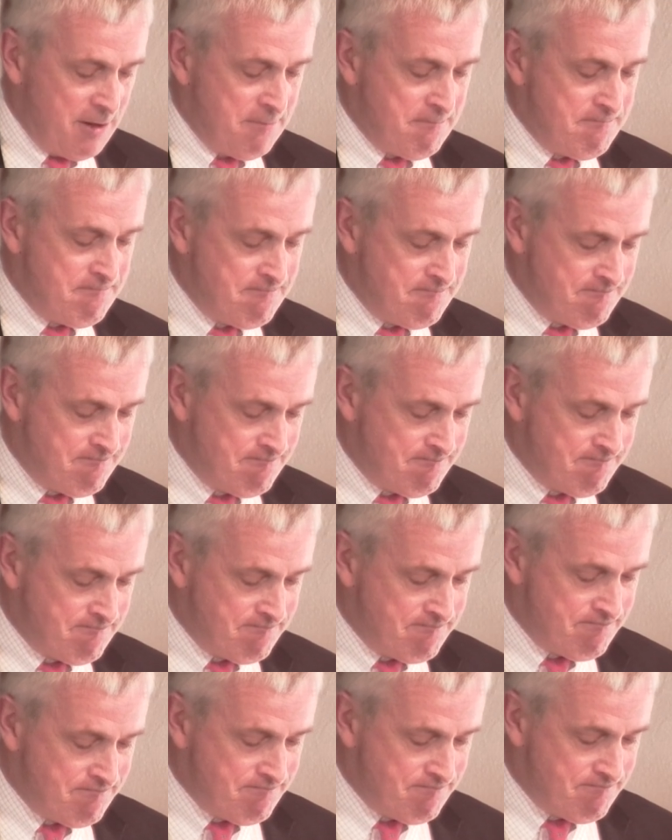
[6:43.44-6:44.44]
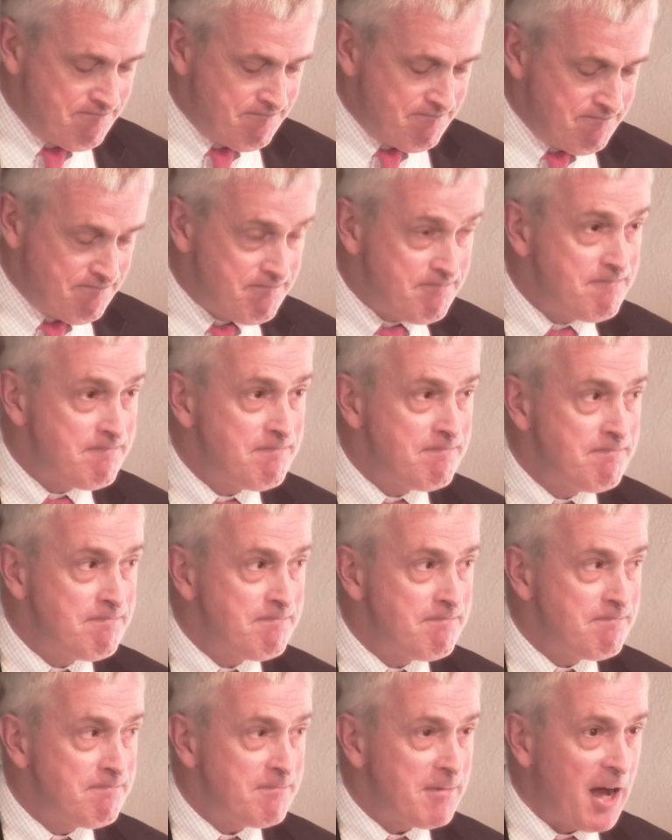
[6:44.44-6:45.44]
Hmm,
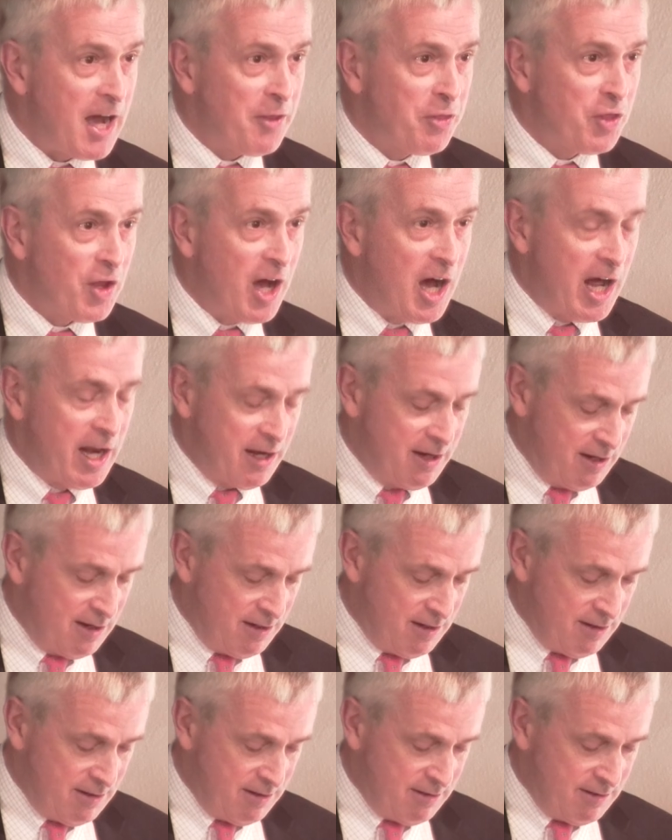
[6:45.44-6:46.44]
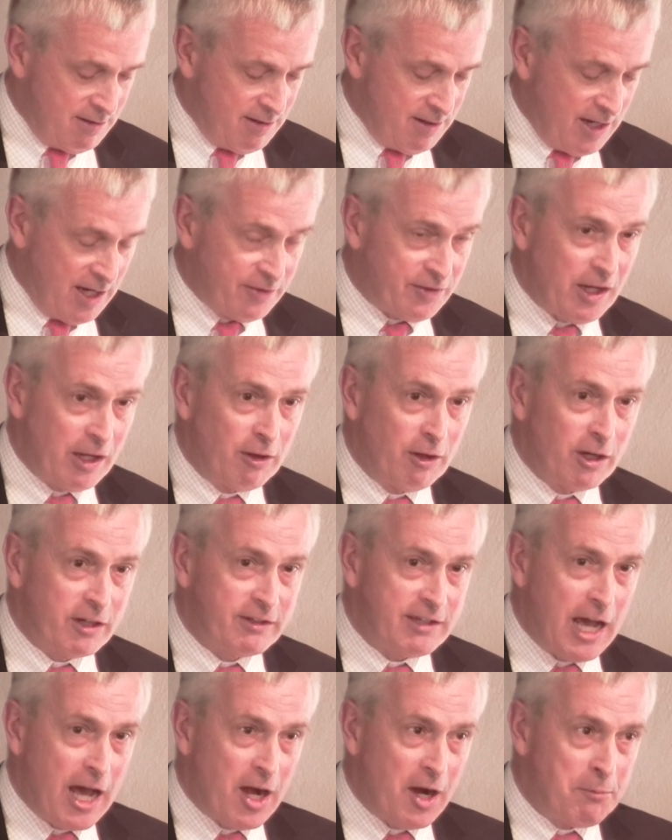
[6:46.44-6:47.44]
I thought as I looked
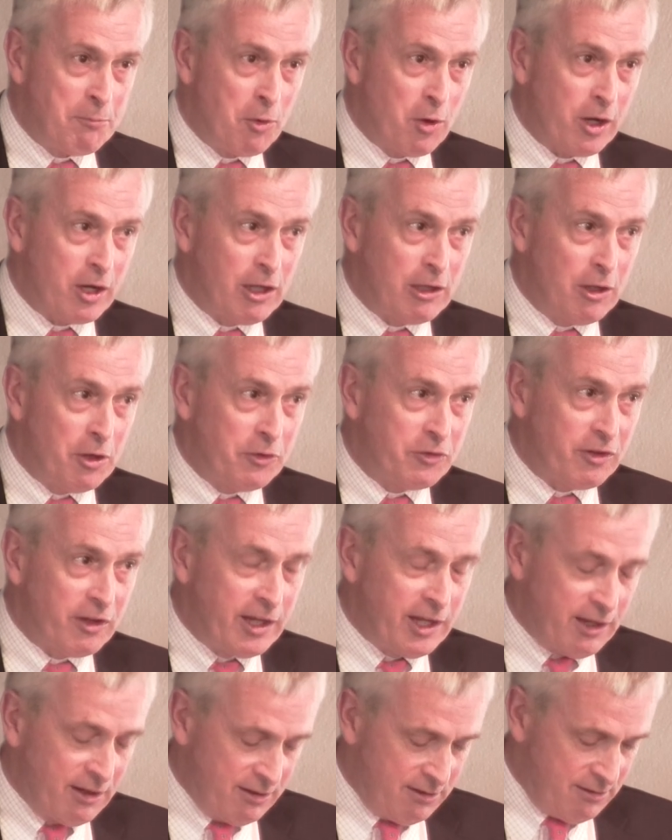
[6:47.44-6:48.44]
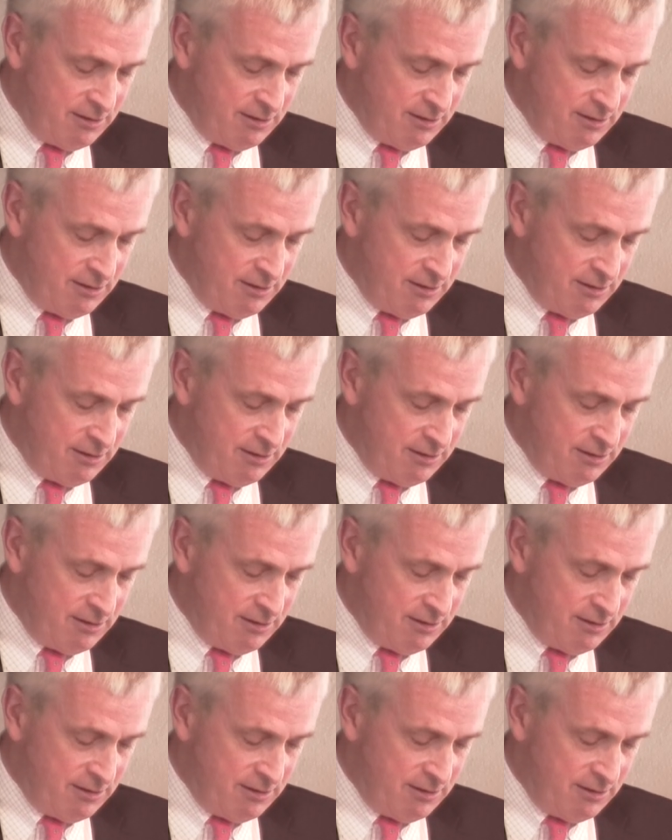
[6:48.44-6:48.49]
at her more closely.